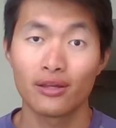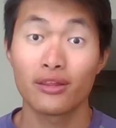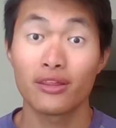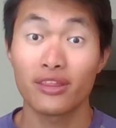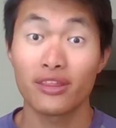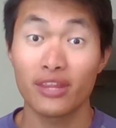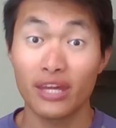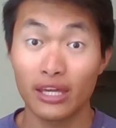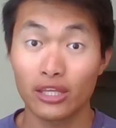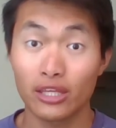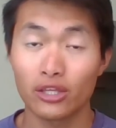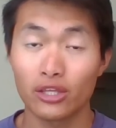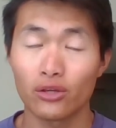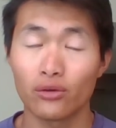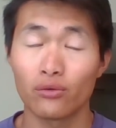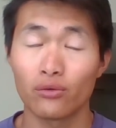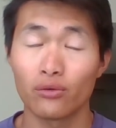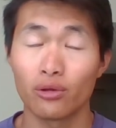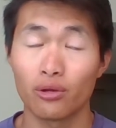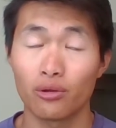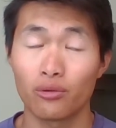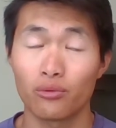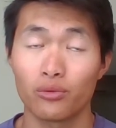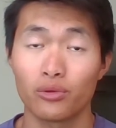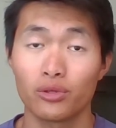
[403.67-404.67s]
Thank you.
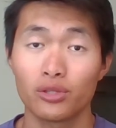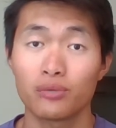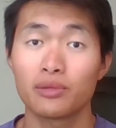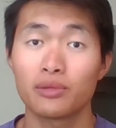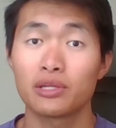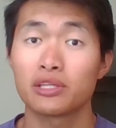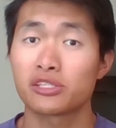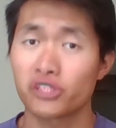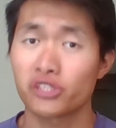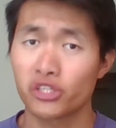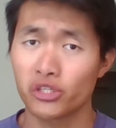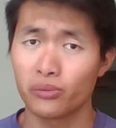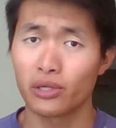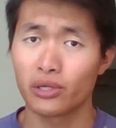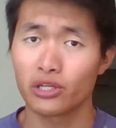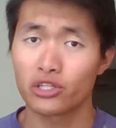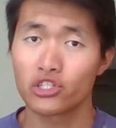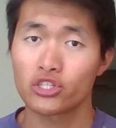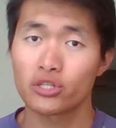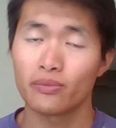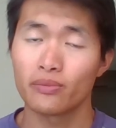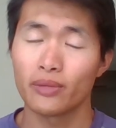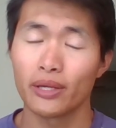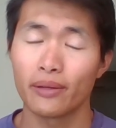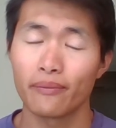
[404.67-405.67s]
It really means so much
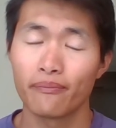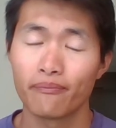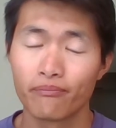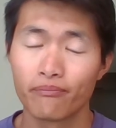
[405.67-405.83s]
to me.